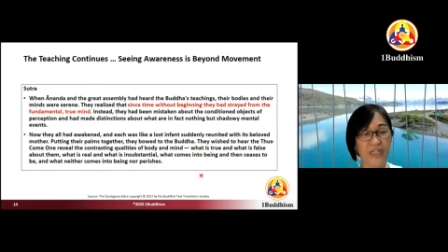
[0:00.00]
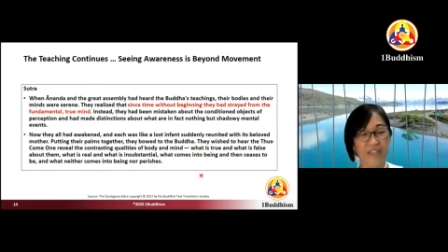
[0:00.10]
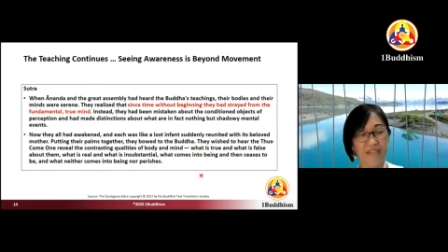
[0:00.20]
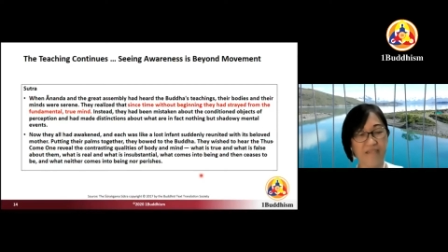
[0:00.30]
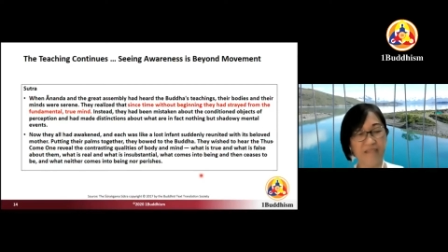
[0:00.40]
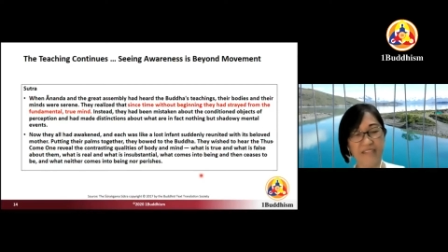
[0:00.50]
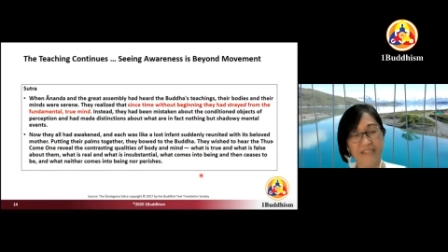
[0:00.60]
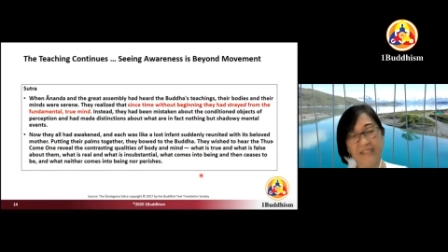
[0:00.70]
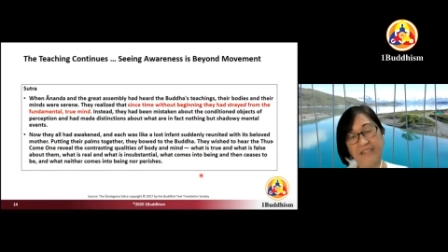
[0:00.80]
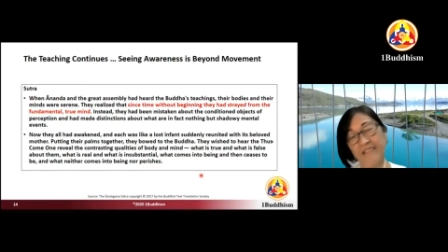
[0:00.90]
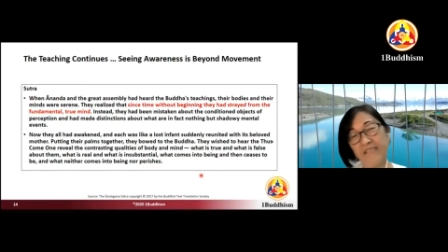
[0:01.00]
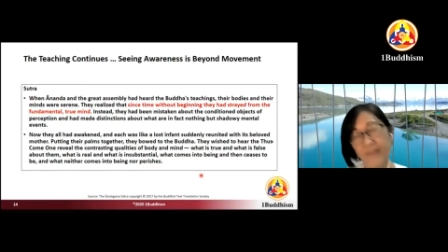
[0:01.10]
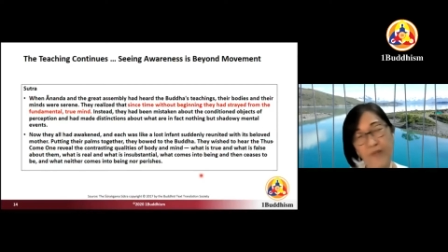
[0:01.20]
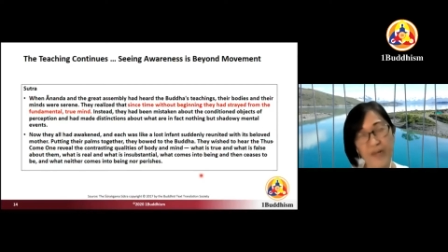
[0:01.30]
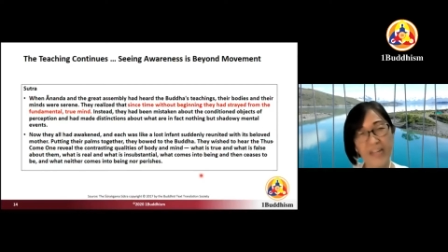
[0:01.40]

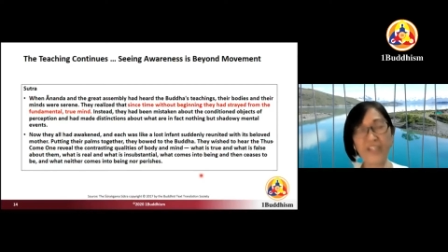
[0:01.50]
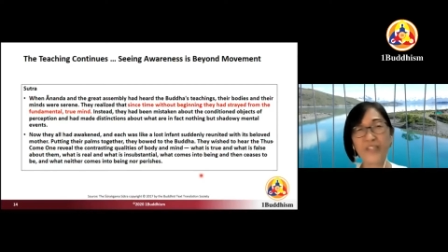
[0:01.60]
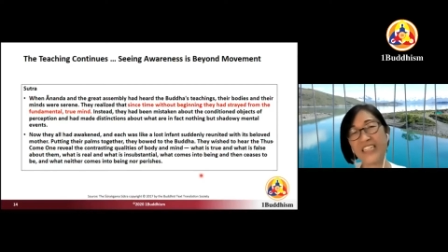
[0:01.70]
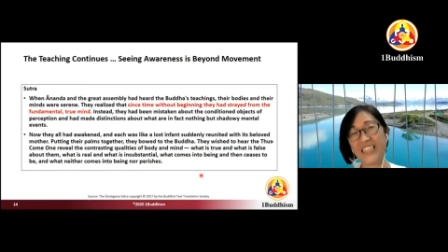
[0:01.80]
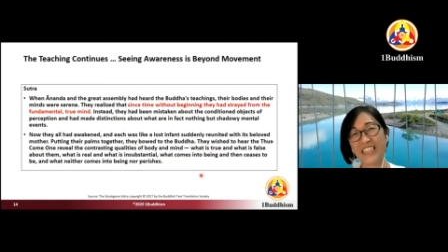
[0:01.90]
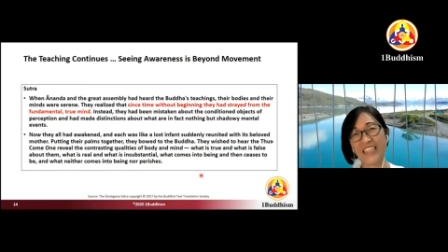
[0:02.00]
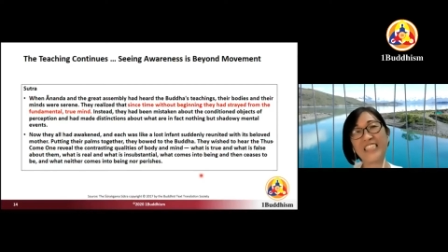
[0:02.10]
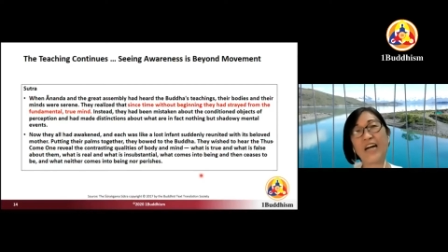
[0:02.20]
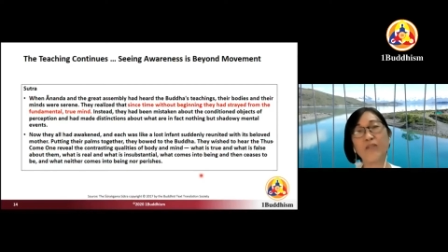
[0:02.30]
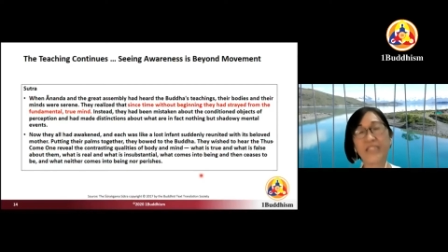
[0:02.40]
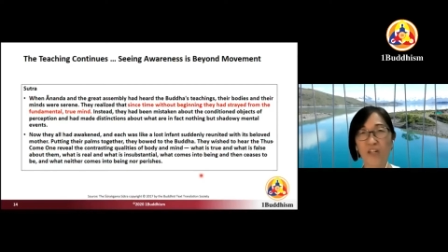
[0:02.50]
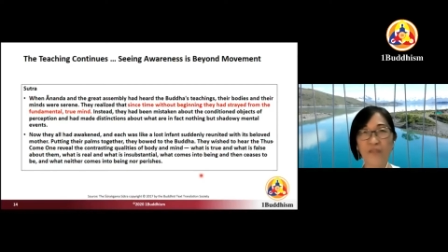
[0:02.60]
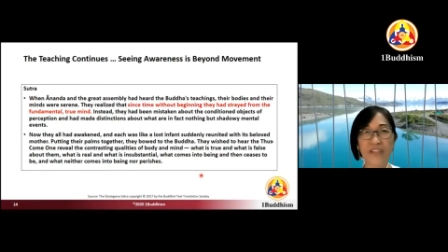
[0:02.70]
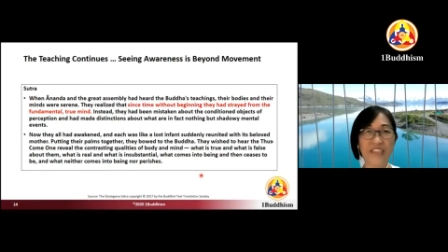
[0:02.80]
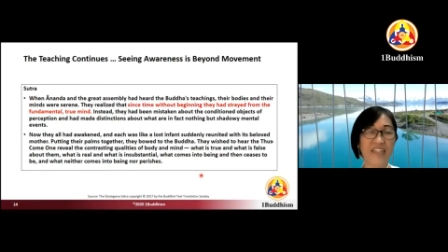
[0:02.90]
We are interested in things outside
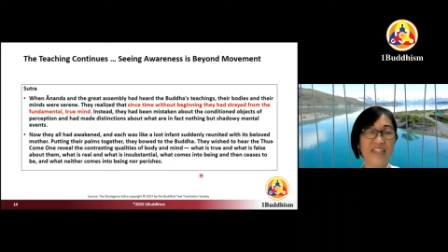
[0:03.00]
of us